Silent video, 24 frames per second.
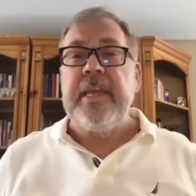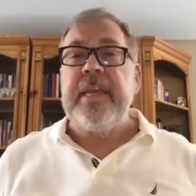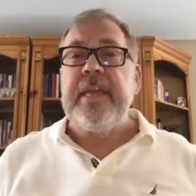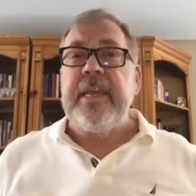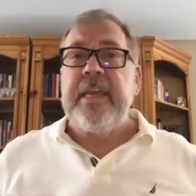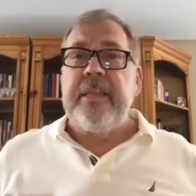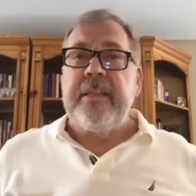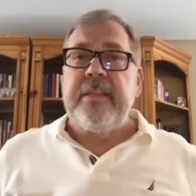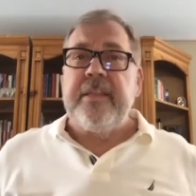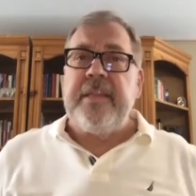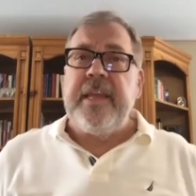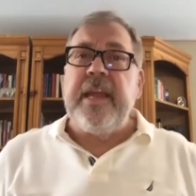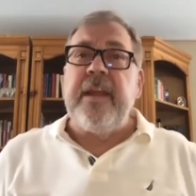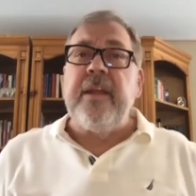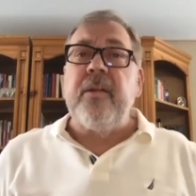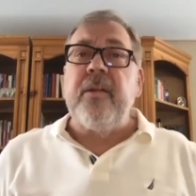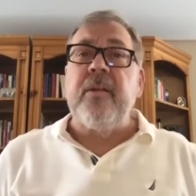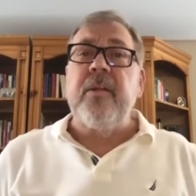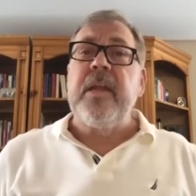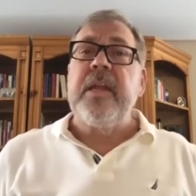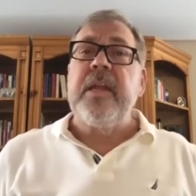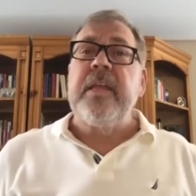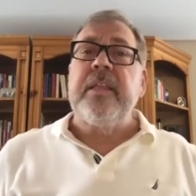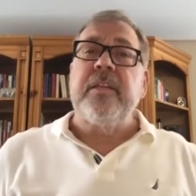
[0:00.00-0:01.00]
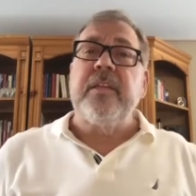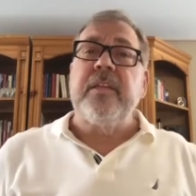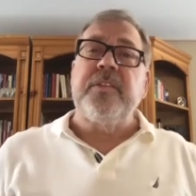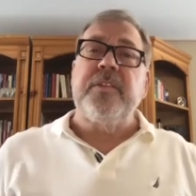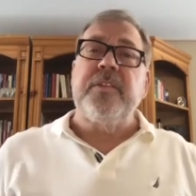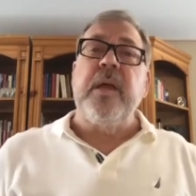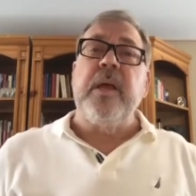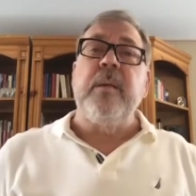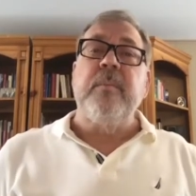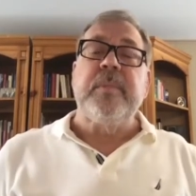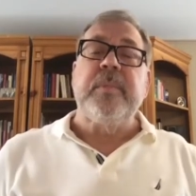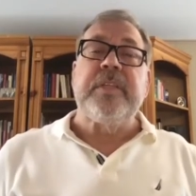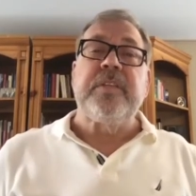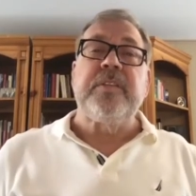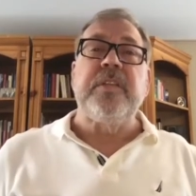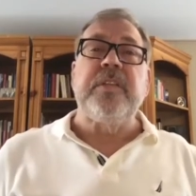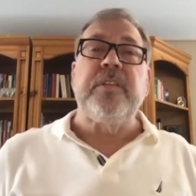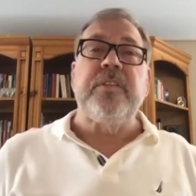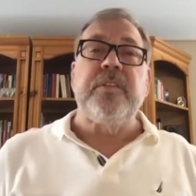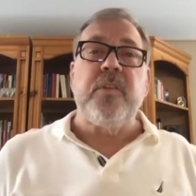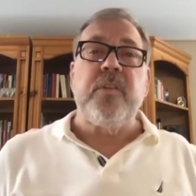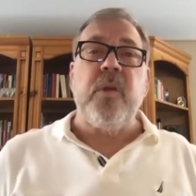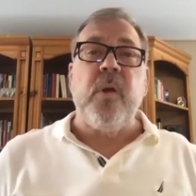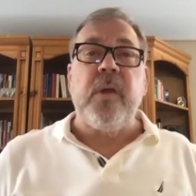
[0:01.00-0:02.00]
There, the psalmist is
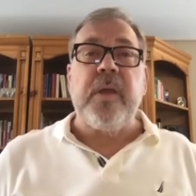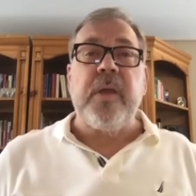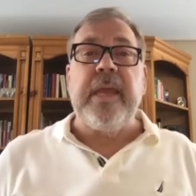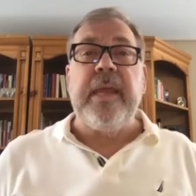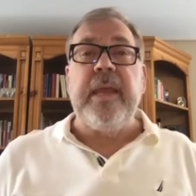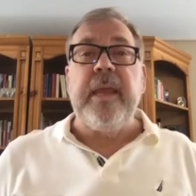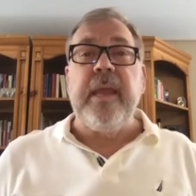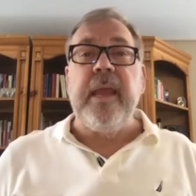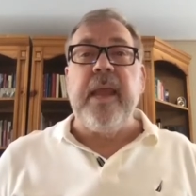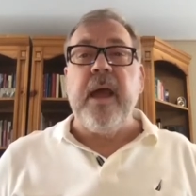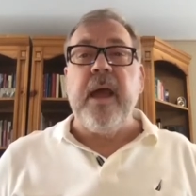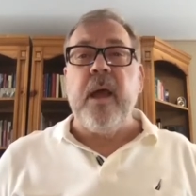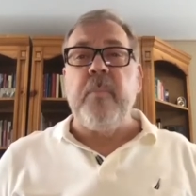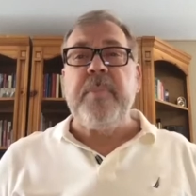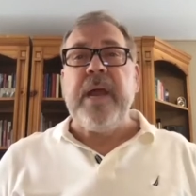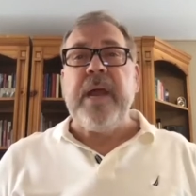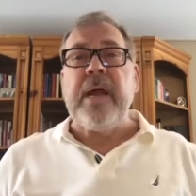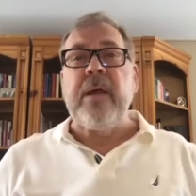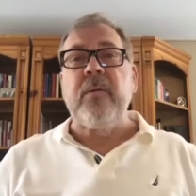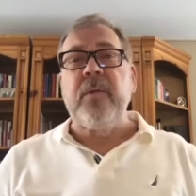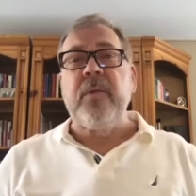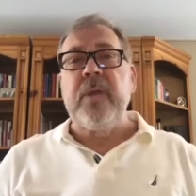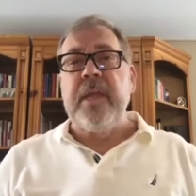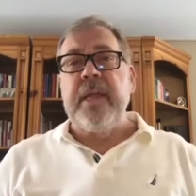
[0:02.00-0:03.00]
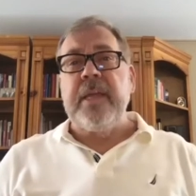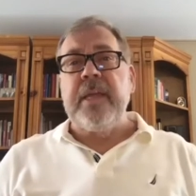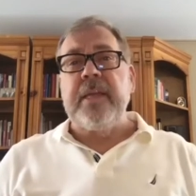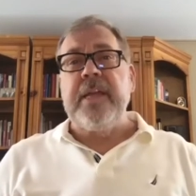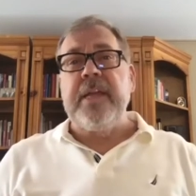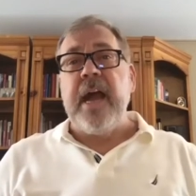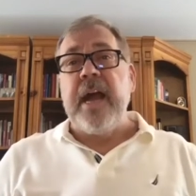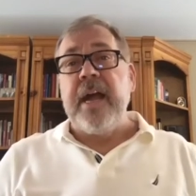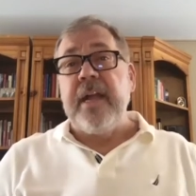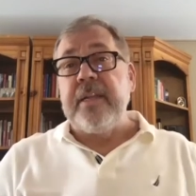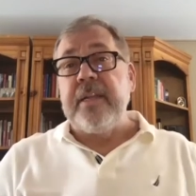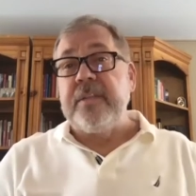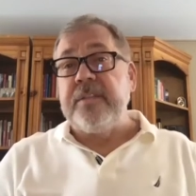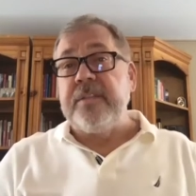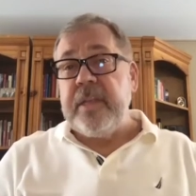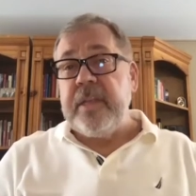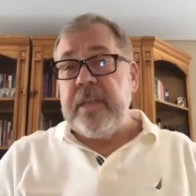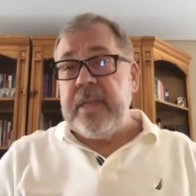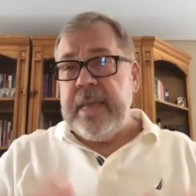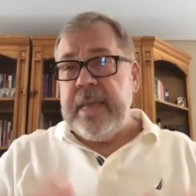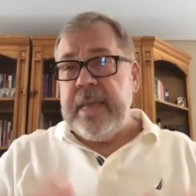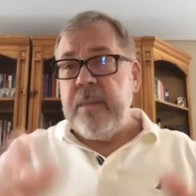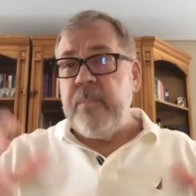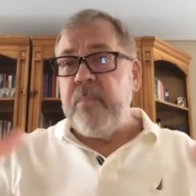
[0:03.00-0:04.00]
talking about God's
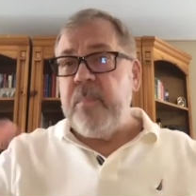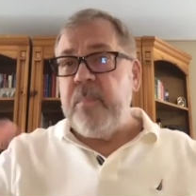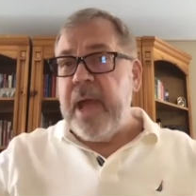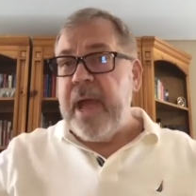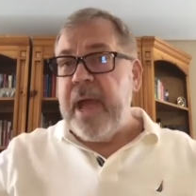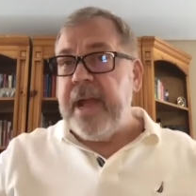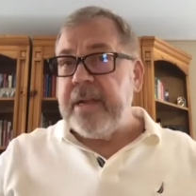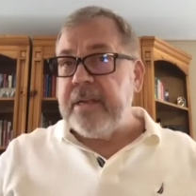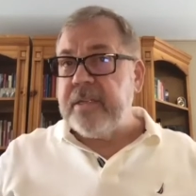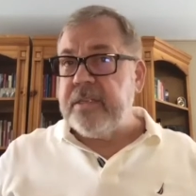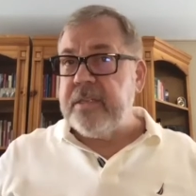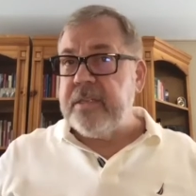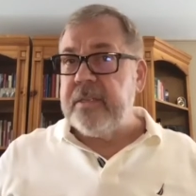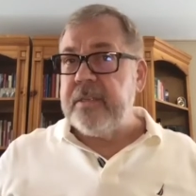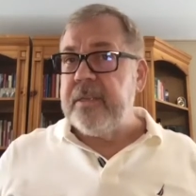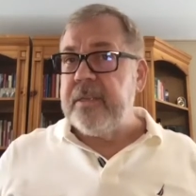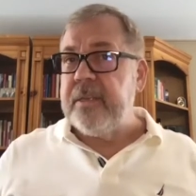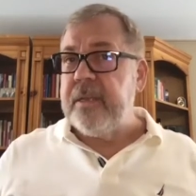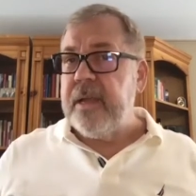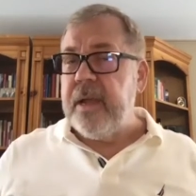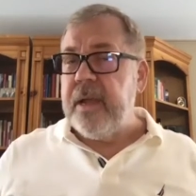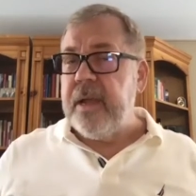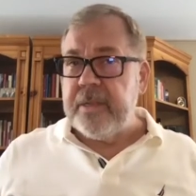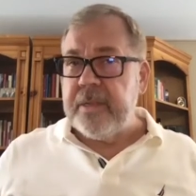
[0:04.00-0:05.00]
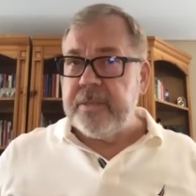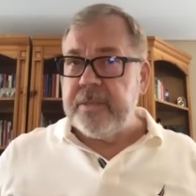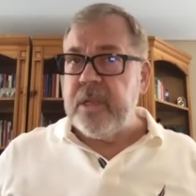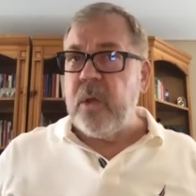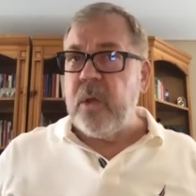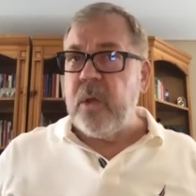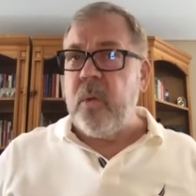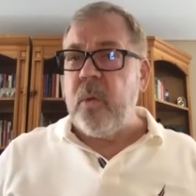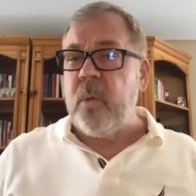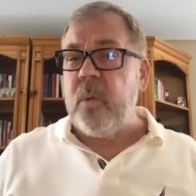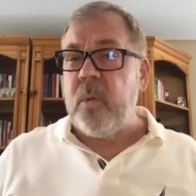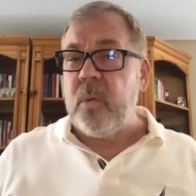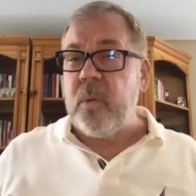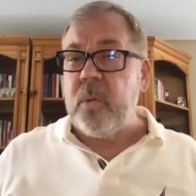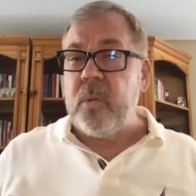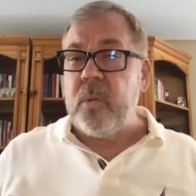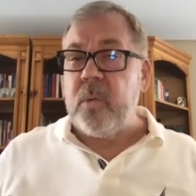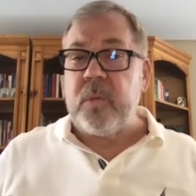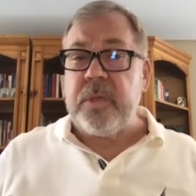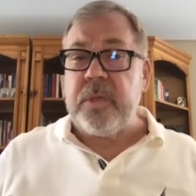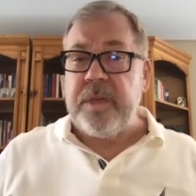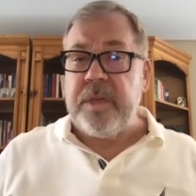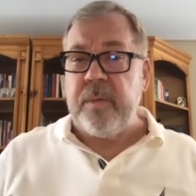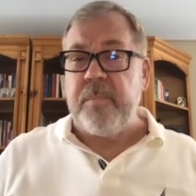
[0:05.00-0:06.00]
impact on the whole
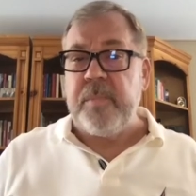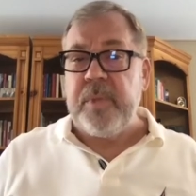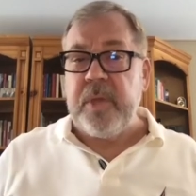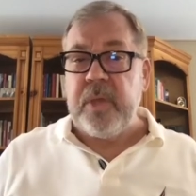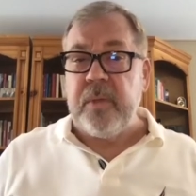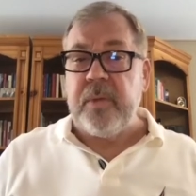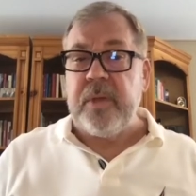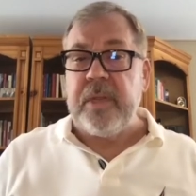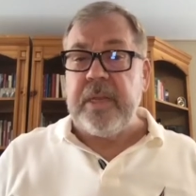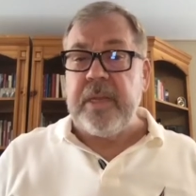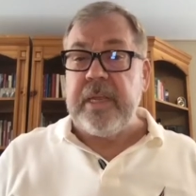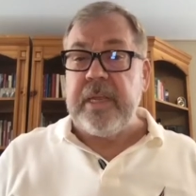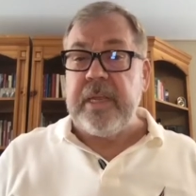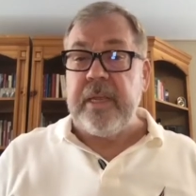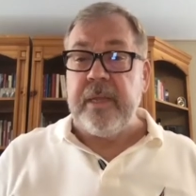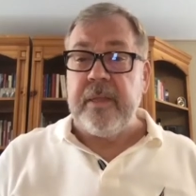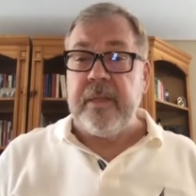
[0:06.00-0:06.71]
community.